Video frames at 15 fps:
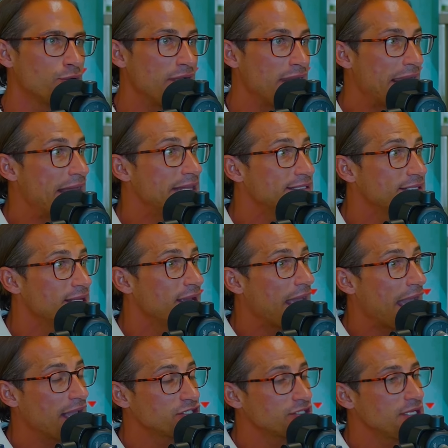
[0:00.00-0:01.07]
So less
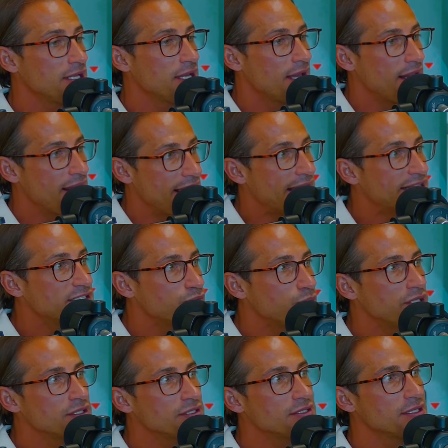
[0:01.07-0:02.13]

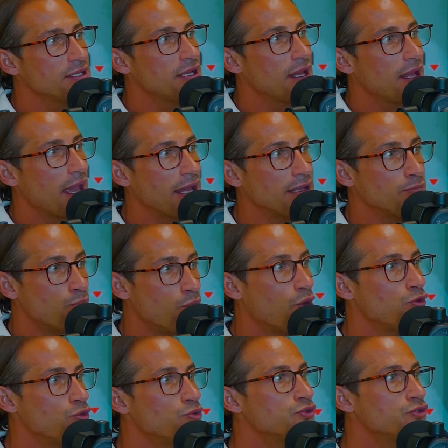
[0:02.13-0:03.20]
winners and
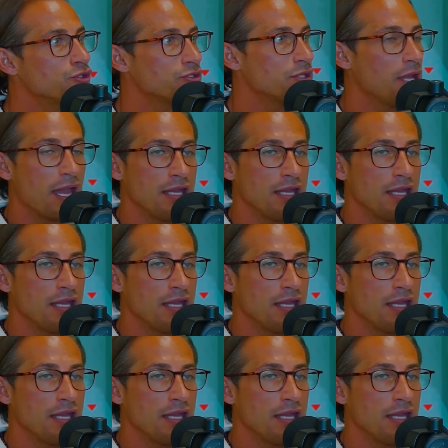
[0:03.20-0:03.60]
more losers,